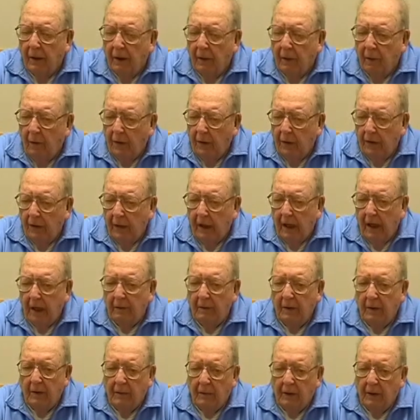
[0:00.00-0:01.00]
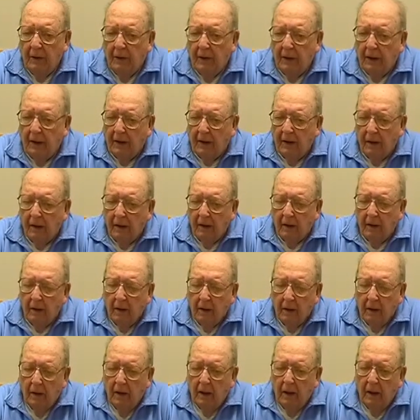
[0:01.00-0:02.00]
one time in
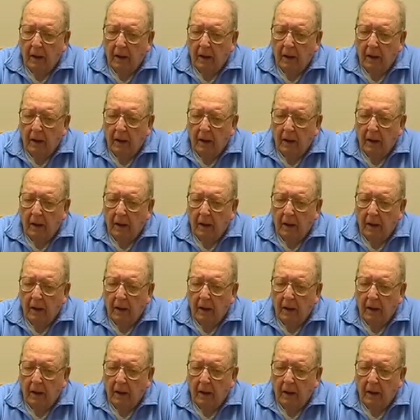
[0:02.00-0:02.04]
particular,